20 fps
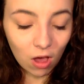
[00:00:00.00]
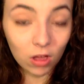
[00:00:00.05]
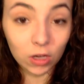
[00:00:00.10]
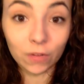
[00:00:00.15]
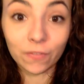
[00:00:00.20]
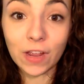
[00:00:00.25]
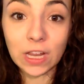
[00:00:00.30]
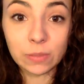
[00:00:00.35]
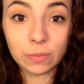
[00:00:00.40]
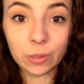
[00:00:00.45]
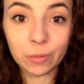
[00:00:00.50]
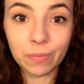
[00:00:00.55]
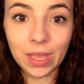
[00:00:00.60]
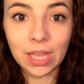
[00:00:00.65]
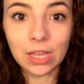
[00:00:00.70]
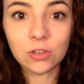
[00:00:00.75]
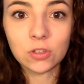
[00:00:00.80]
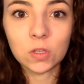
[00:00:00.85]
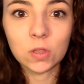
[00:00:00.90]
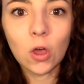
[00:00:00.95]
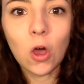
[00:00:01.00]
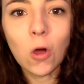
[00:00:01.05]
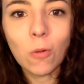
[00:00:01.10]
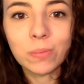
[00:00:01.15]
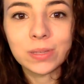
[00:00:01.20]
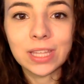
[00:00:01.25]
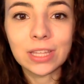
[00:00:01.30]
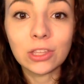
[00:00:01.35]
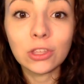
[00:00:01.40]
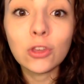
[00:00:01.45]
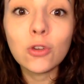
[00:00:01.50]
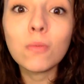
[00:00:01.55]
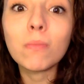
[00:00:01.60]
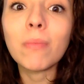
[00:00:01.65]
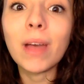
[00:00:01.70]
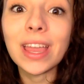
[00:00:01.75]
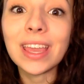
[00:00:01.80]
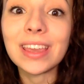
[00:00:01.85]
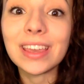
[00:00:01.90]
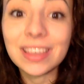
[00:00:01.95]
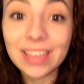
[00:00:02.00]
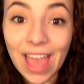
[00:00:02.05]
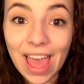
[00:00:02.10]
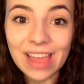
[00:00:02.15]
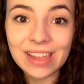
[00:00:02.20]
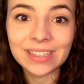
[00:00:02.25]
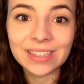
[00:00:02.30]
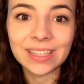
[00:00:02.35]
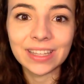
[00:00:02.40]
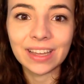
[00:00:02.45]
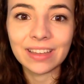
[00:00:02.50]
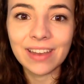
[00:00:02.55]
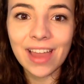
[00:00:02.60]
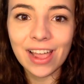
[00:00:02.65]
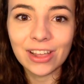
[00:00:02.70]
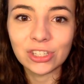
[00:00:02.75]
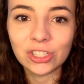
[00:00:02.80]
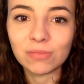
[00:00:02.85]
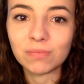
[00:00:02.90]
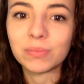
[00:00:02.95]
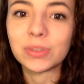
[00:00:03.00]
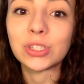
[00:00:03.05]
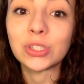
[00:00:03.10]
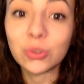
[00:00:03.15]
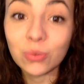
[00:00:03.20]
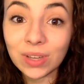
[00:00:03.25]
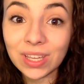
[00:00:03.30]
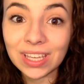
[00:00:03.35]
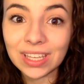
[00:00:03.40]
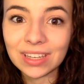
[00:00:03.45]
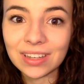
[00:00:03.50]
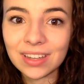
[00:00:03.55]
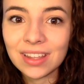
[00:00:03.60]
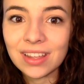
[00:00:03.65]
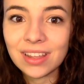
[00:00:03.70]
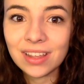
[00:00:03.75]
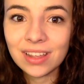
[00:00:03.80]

on our Facebook page in the hopes that you might guess the connection between